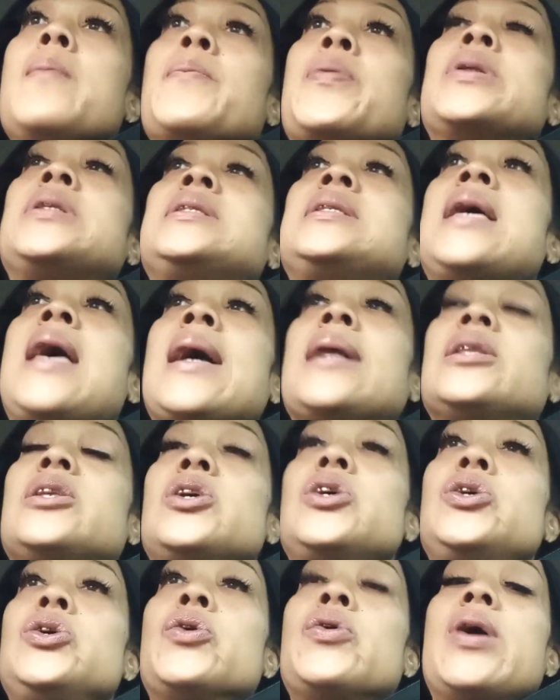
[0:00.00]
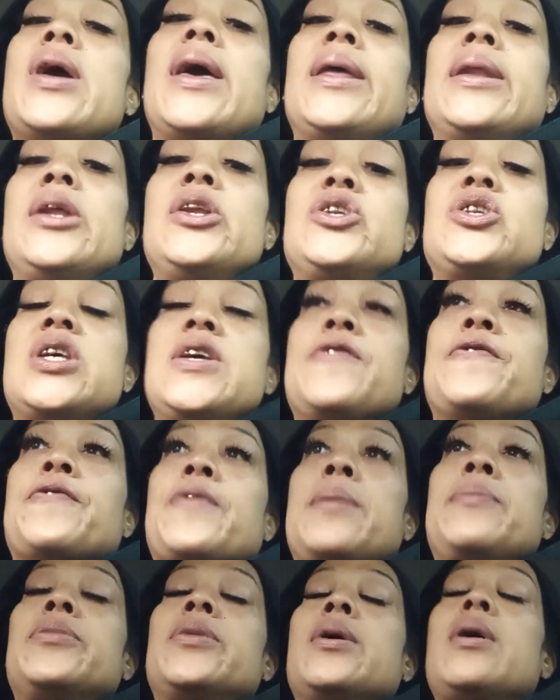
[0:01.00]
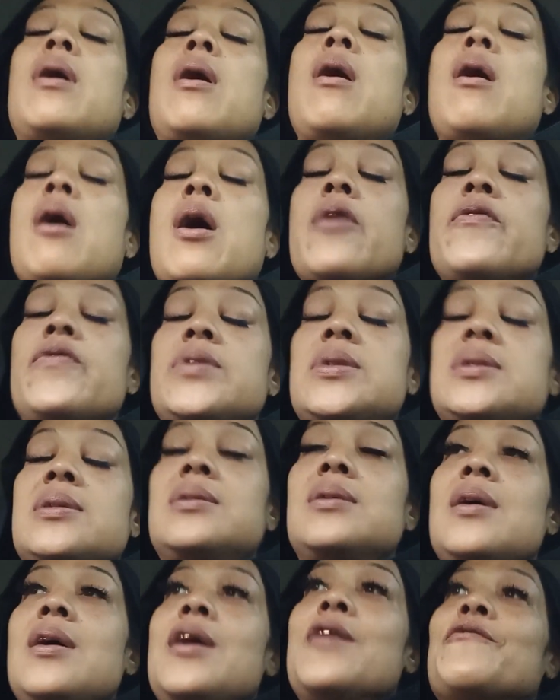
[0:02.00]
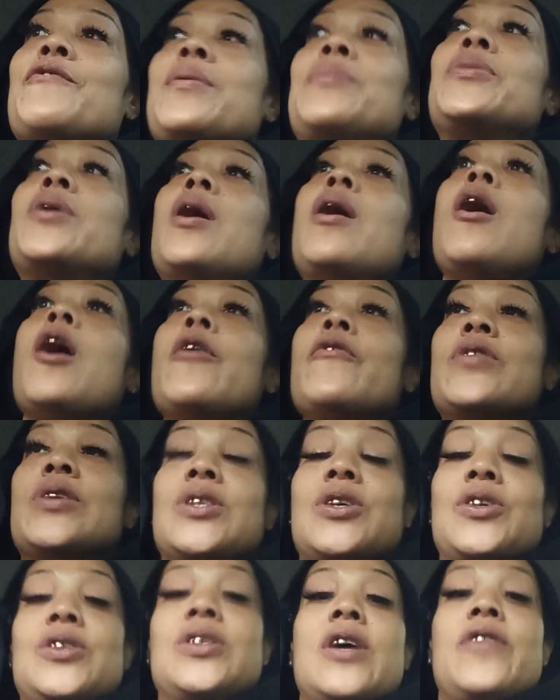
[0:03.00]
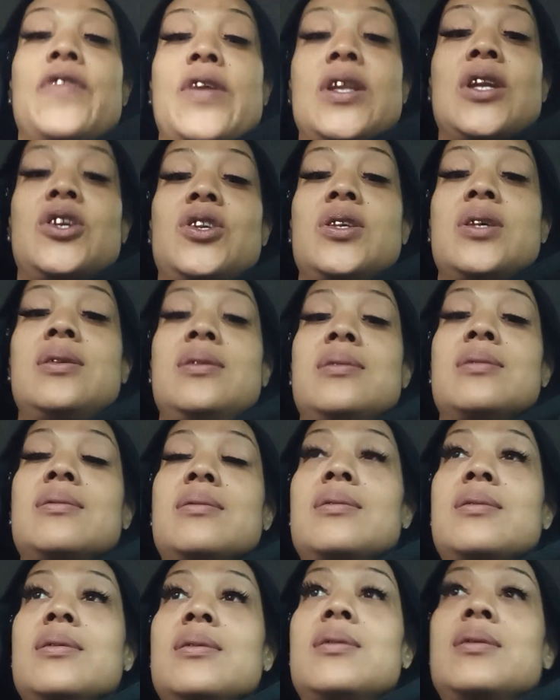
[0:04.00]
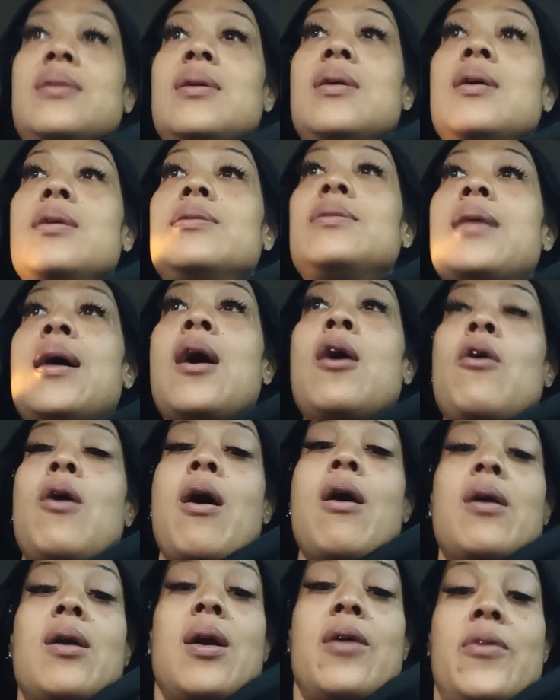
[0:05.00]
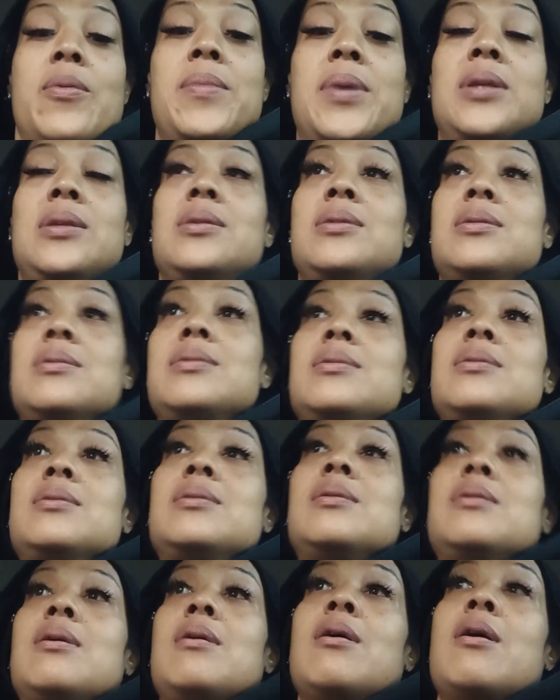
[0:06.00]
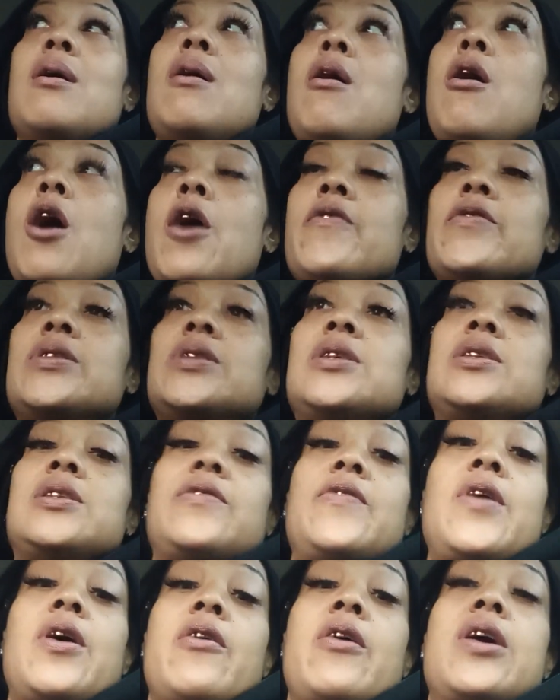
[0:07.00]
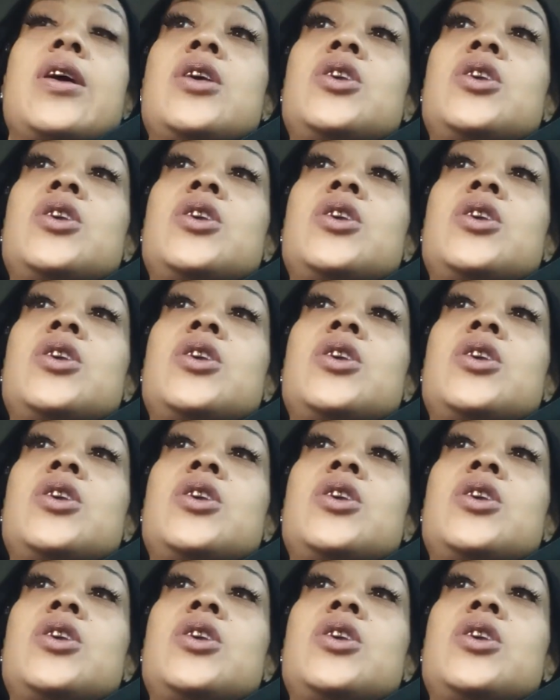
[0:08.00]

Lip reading: Protect your energy from the harvest, from the harvesters of energies. Now, our governments are harvesters of our